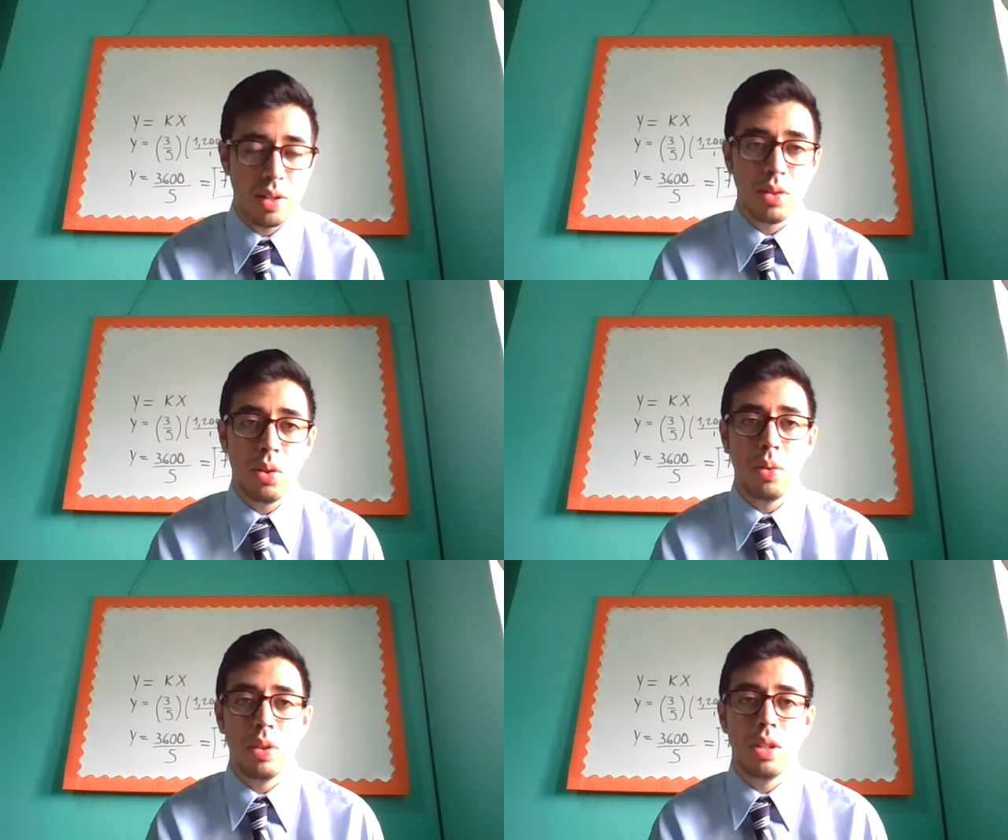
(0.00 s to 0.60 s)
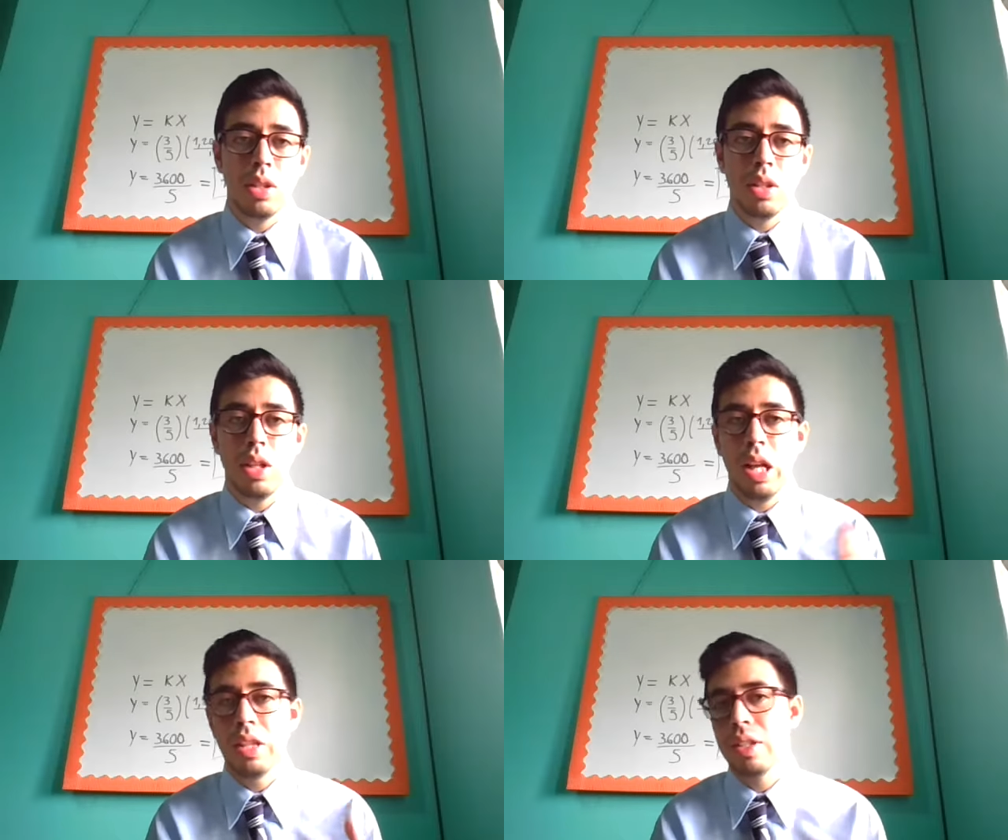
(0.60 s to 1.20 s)
So
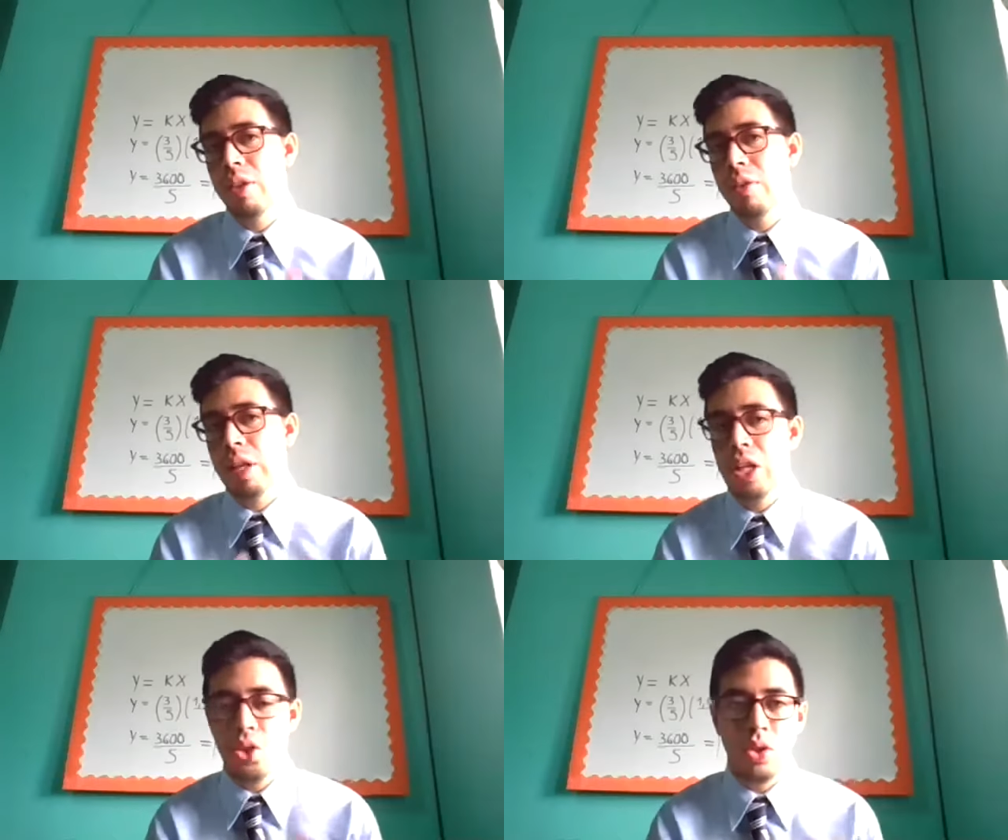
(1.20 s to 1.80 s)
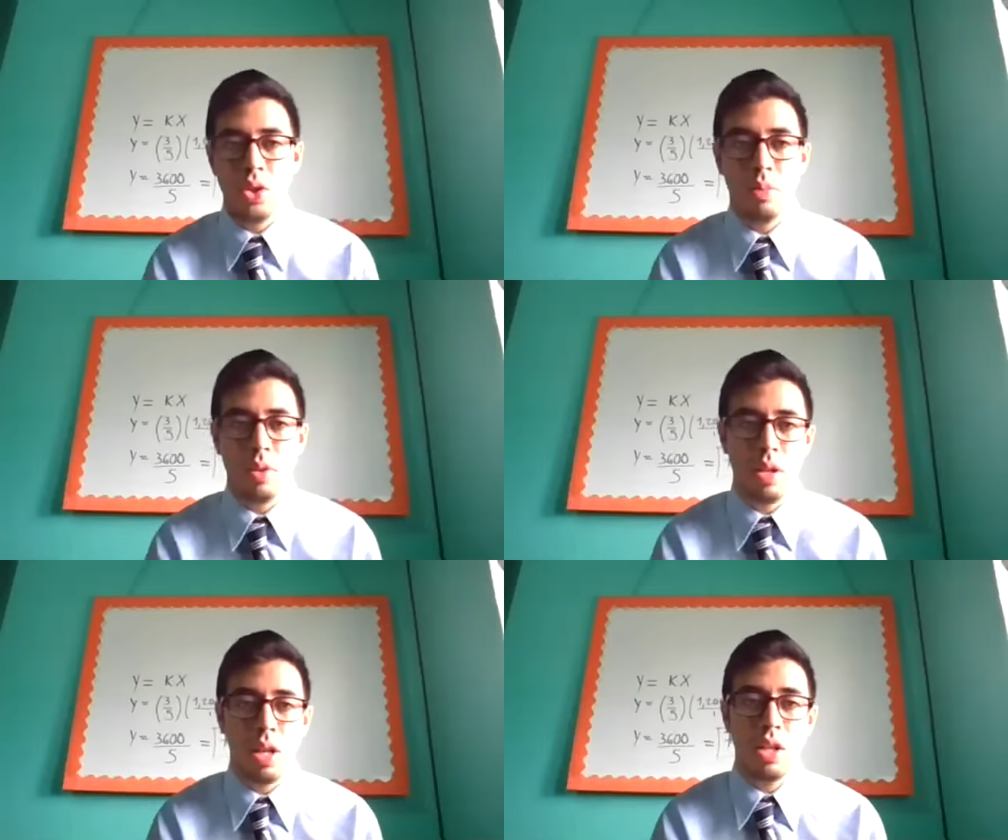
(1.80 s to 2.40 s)
it's a relationship
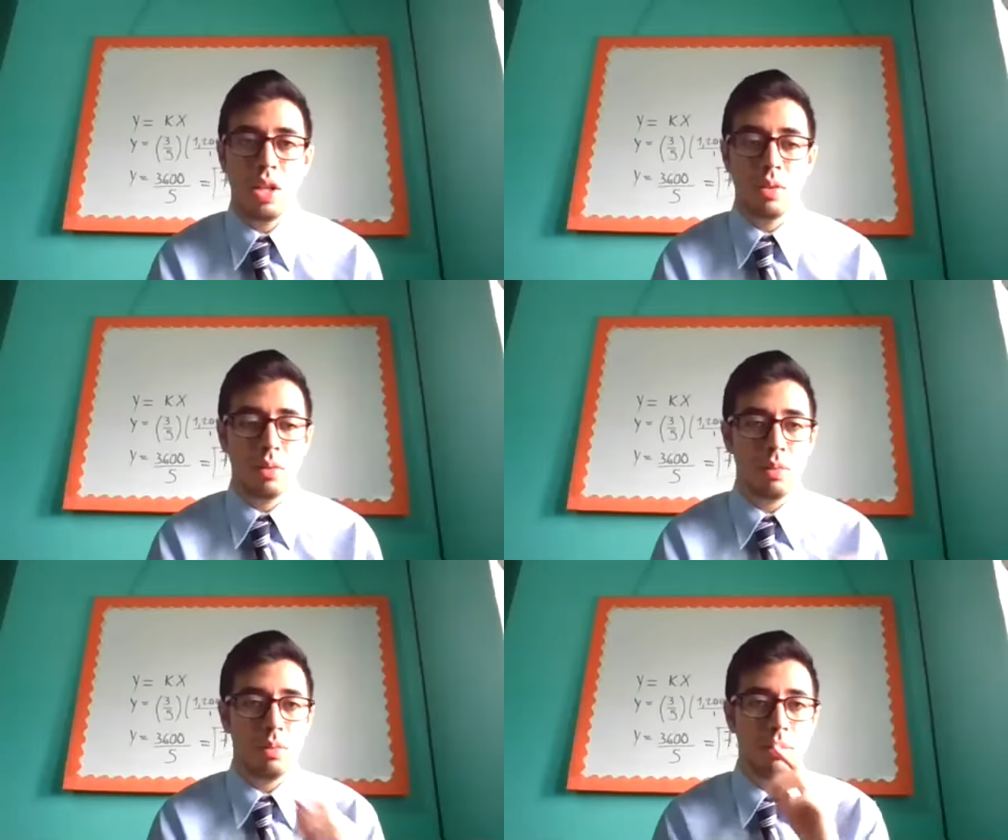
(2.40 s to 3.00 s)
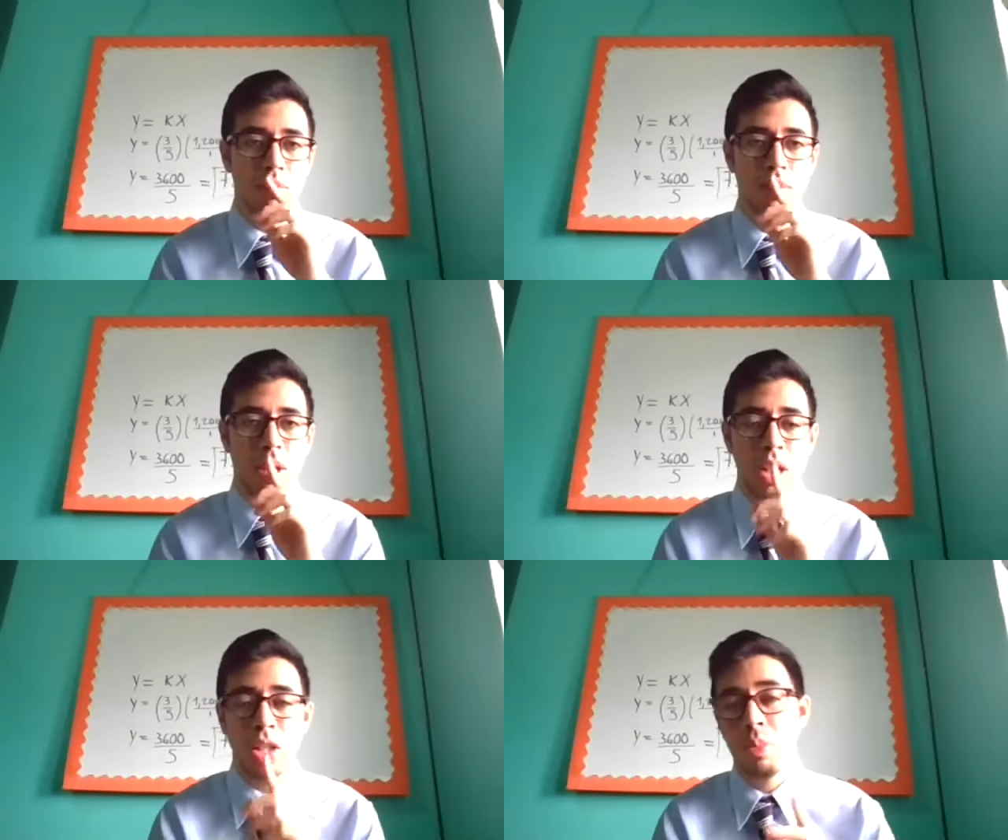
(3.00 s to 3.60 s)
and it's
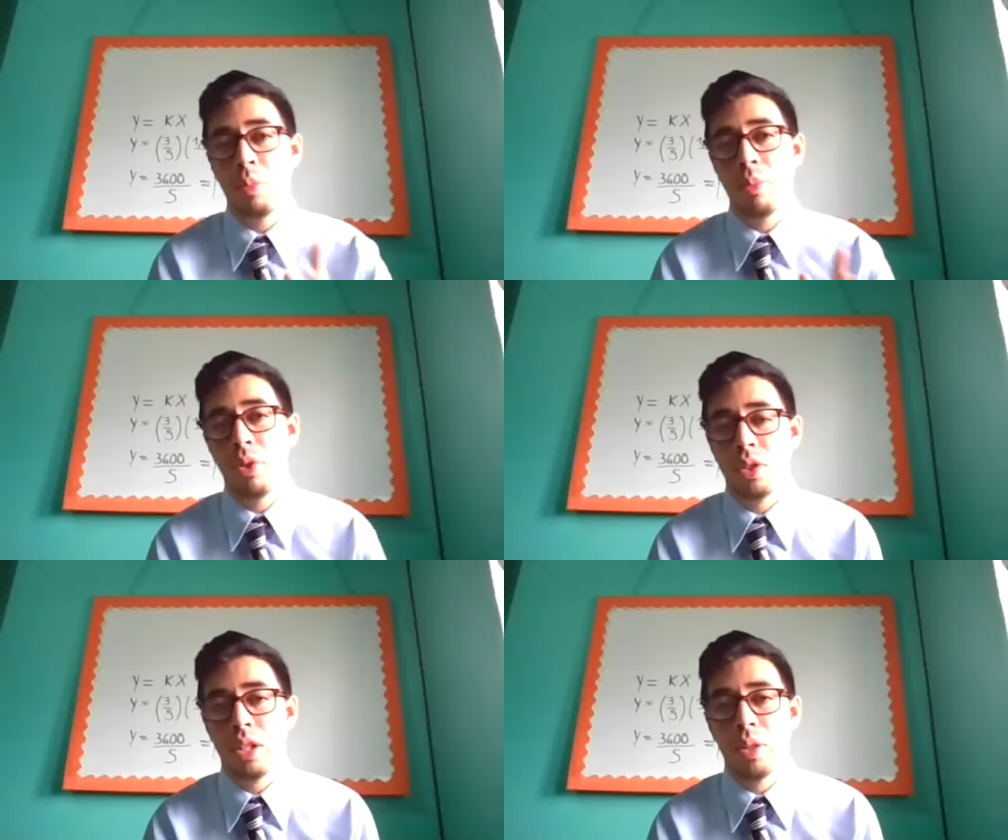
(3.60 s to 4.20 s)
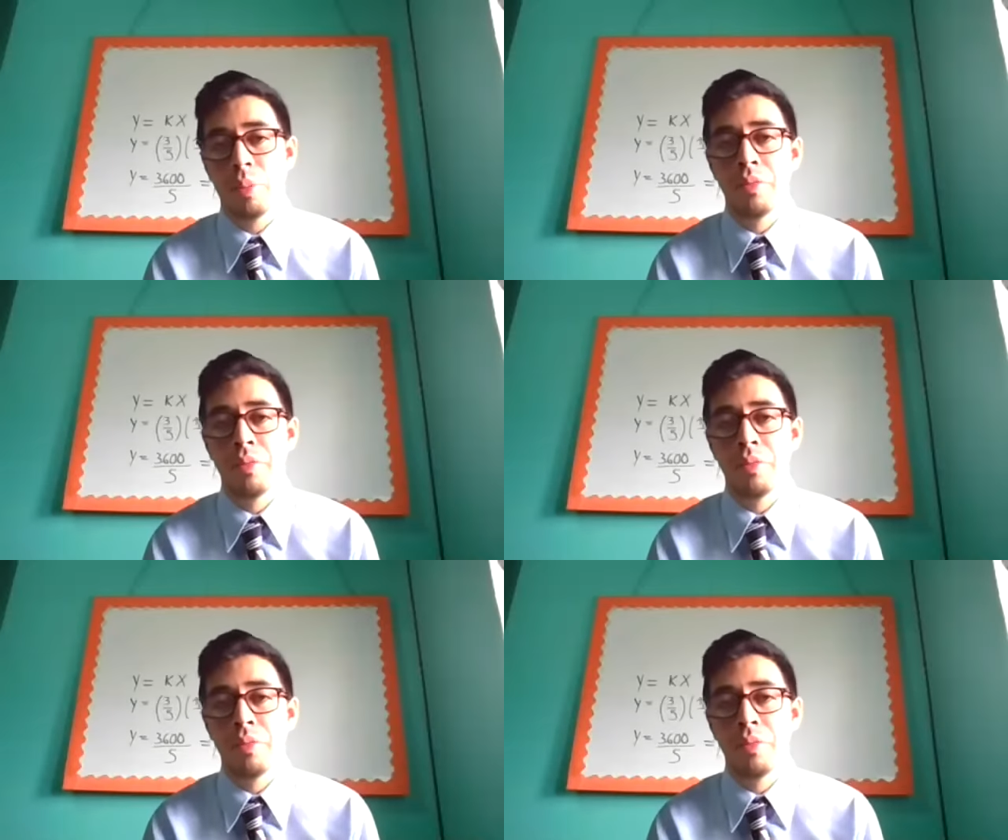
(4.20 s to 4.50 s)
proportional.